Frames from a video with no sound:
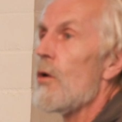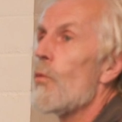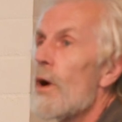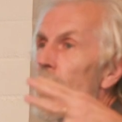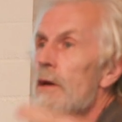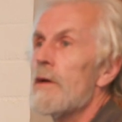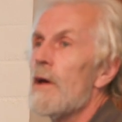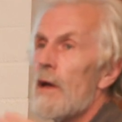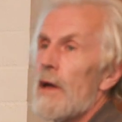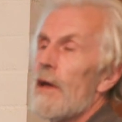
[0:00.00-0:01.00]

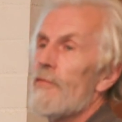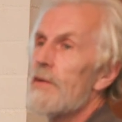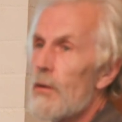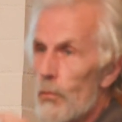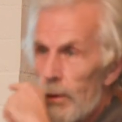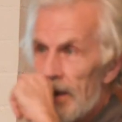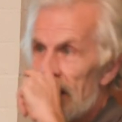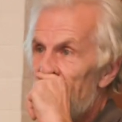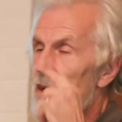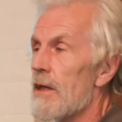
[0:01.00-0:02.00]
where every
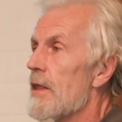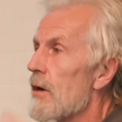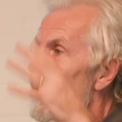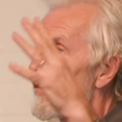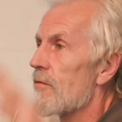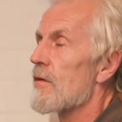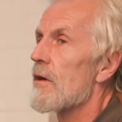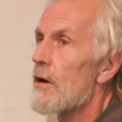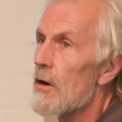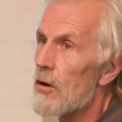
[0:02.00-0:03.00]
week there was
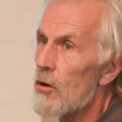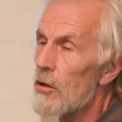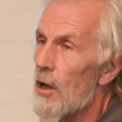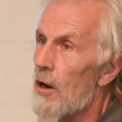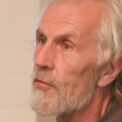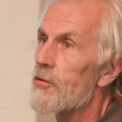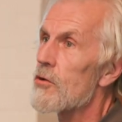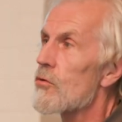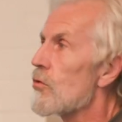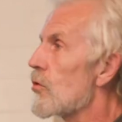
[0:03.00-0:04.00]
a whole
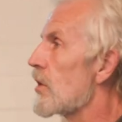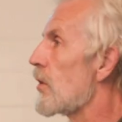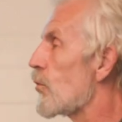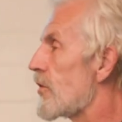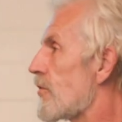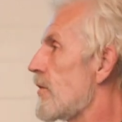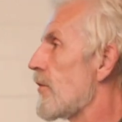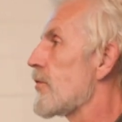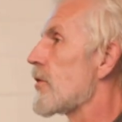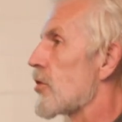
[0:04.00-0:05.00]
afternoon in which
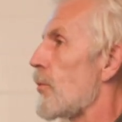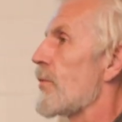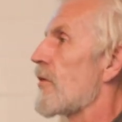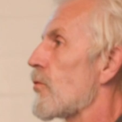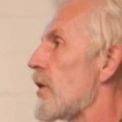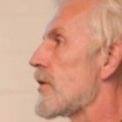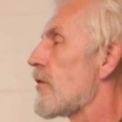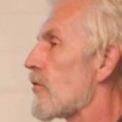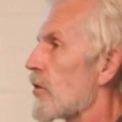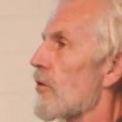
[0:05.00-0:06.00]
different topics were
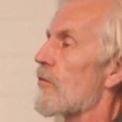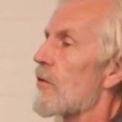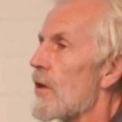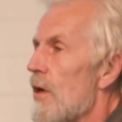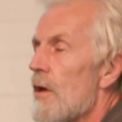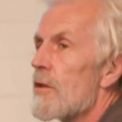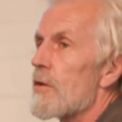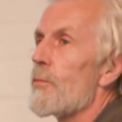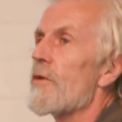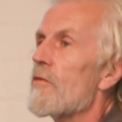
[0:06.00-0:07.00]
discussed,
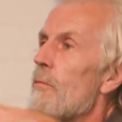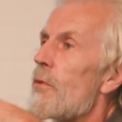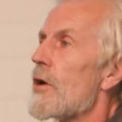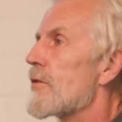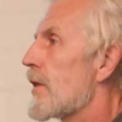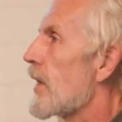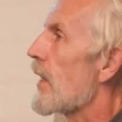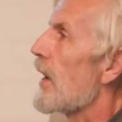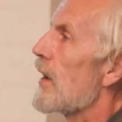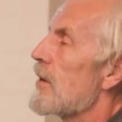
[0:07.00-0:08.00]
topics about
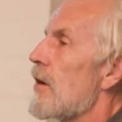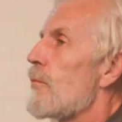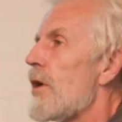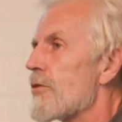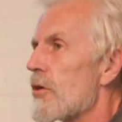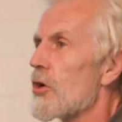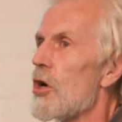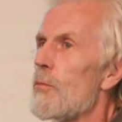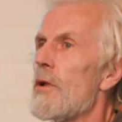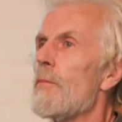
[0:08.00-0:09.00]
TEA, about the
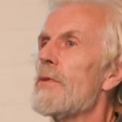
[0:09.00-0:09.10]
global